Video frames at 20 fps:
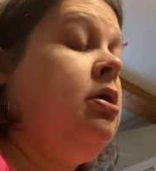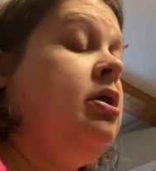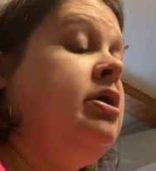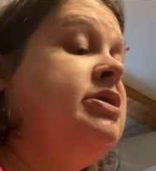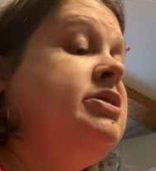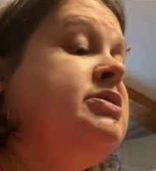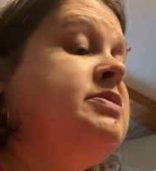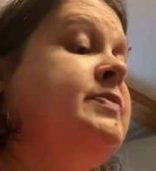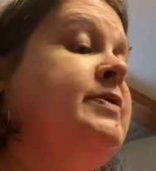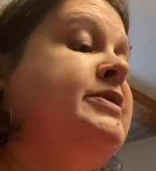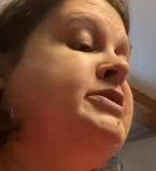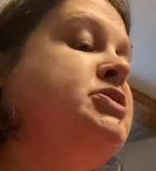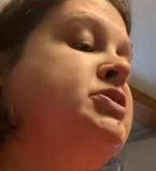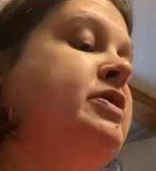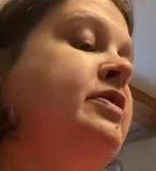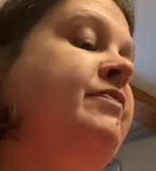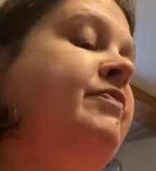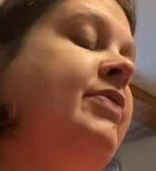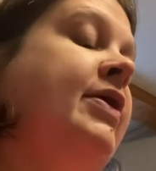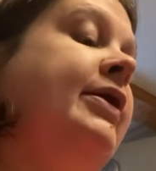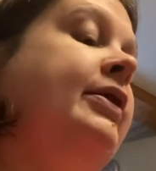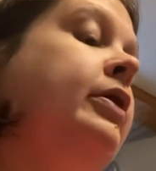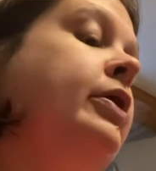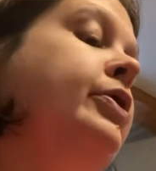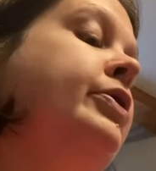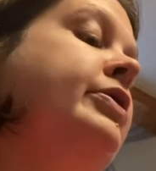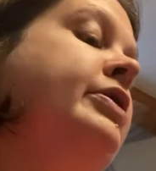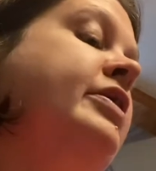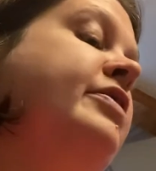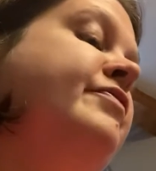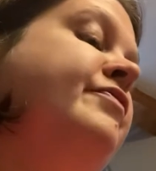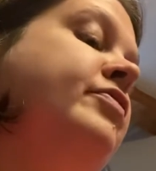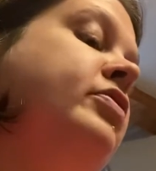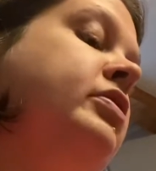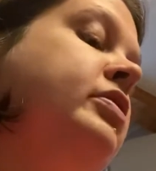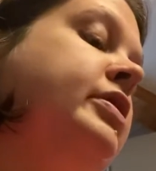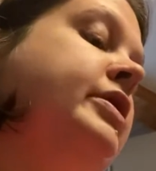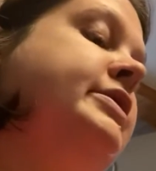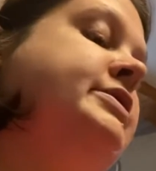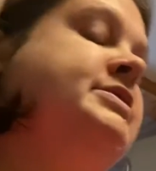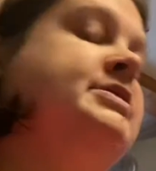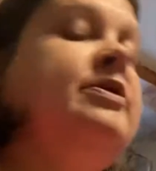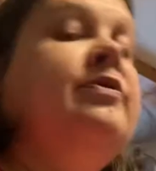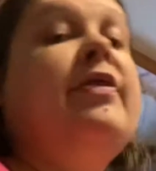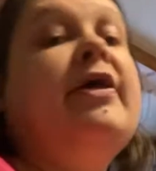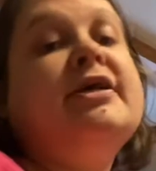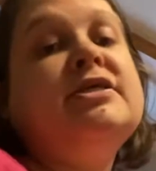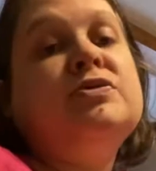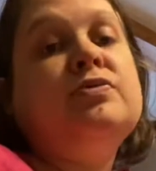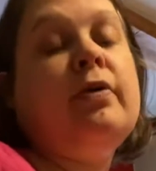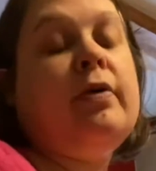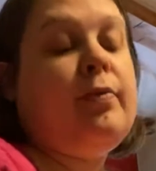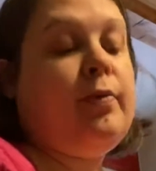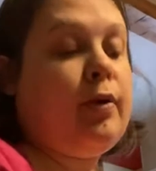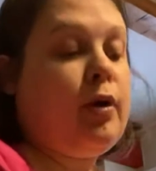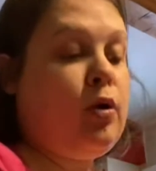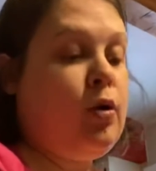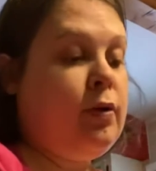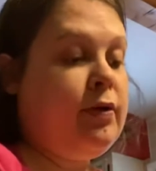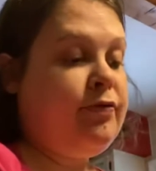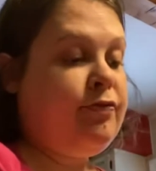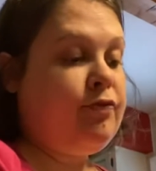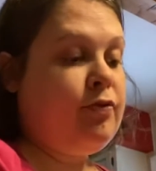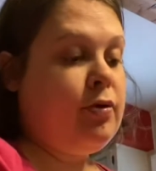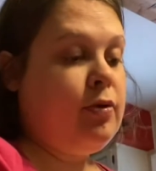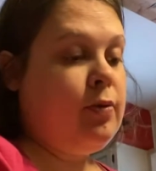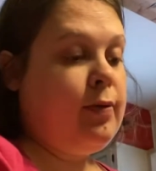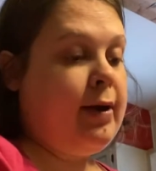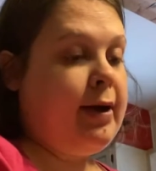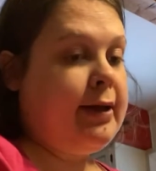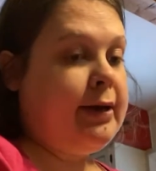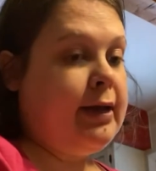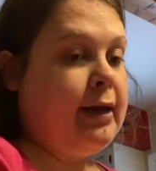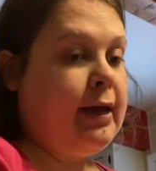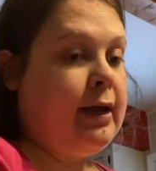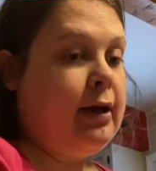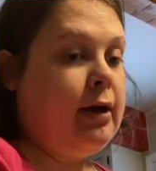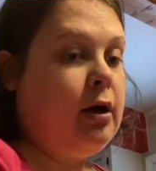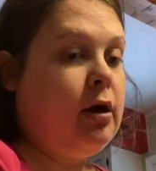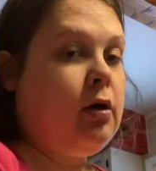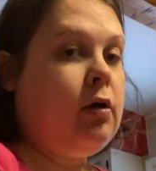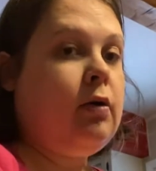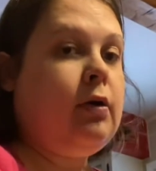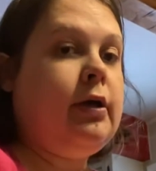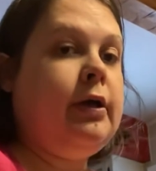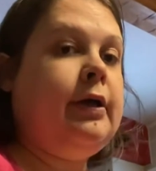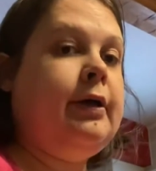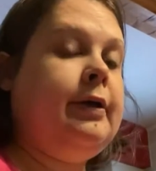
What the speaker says: especially if they learn differently. So that's what we're going through right now.